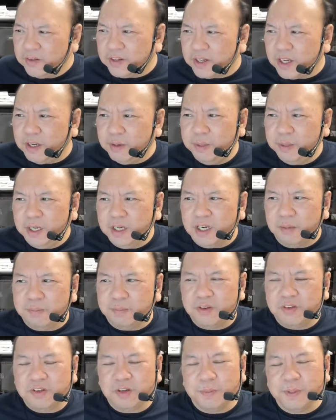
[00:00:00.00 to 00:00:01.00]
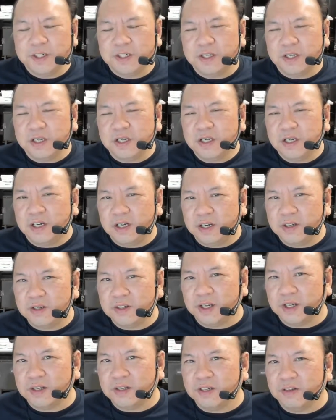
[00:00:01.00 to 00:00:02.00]
is that it may not be so much the
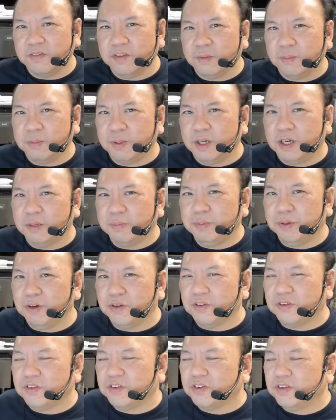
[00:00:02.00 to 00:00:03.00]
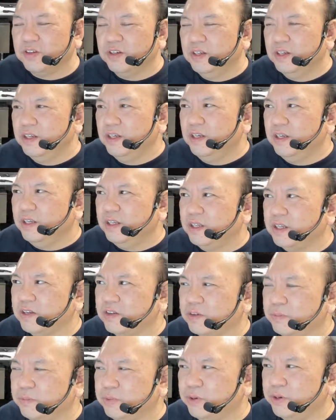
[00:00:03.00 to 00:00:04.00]
content of the blog posts
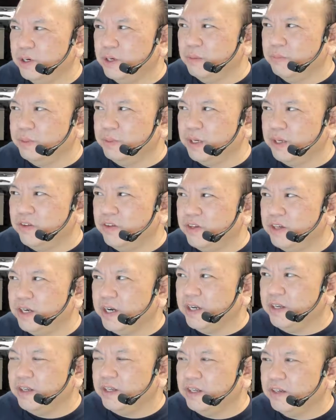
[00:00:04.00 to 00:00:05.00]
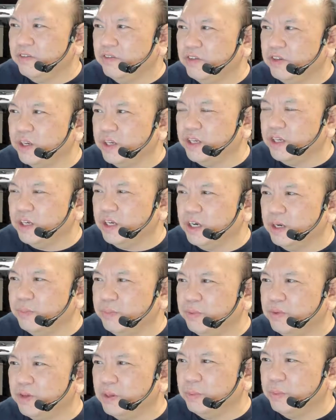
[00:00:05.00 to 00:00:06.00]
that's important, but it's the idea of setting
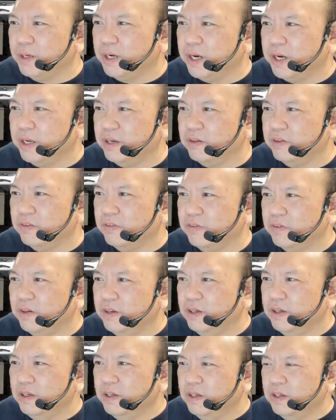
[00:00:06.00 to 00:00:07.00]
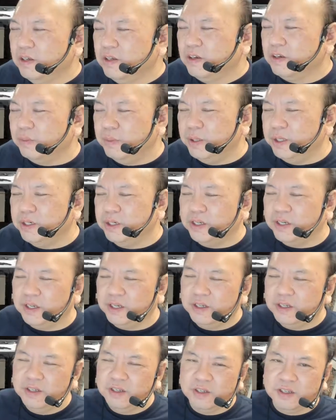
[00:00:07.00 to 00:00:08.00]
up some kind of
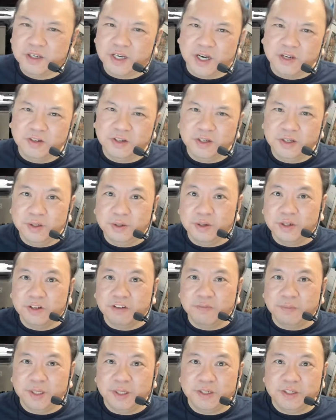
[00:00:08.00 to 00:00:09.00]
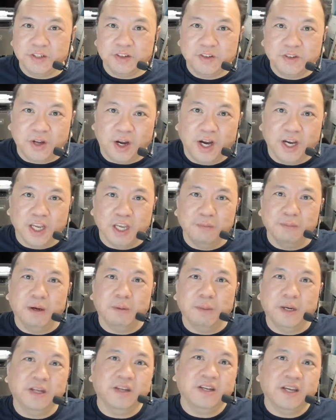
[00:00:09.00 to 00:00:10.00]
community. The continuity of me just talking
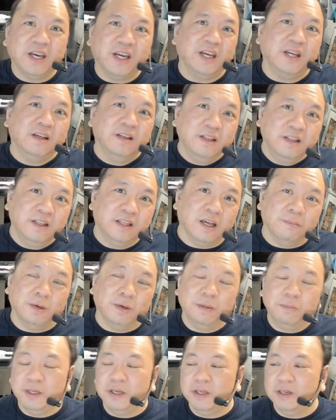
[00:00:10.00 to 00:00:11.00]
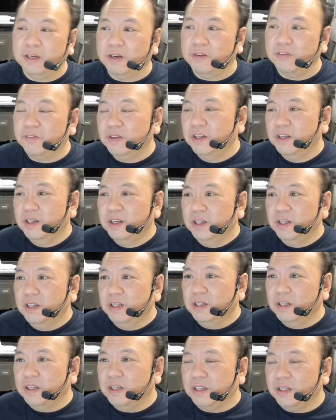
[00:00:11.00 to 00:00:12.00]
about my day, that might be enough.
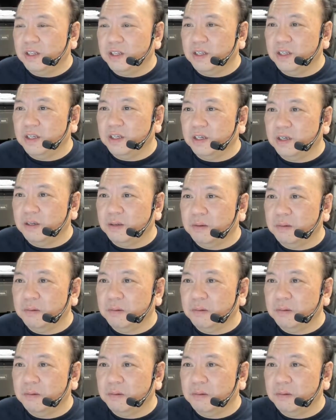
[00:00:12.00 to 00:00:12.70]
The